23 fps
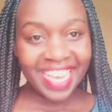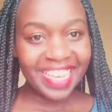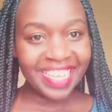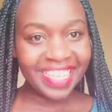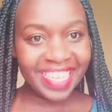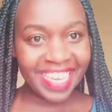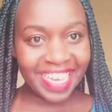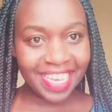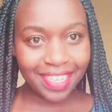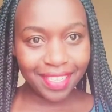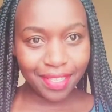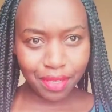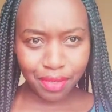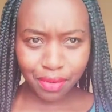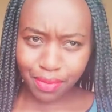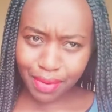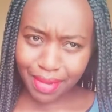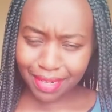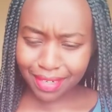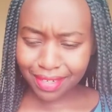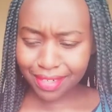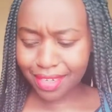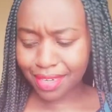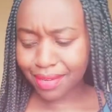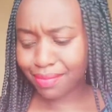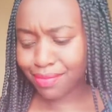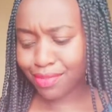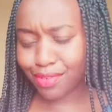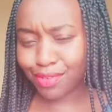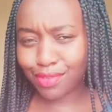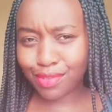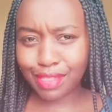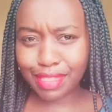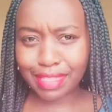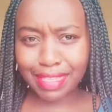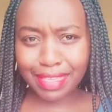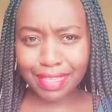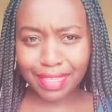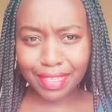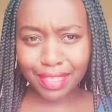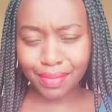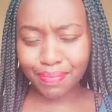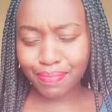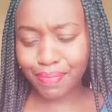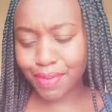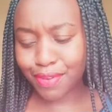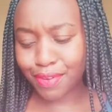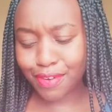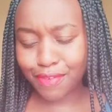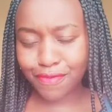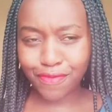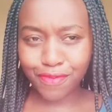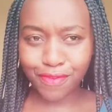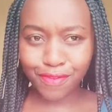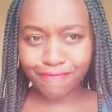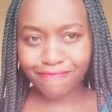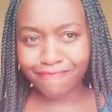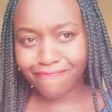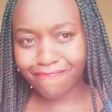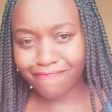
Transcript: Yeah, so welcome to this beautiful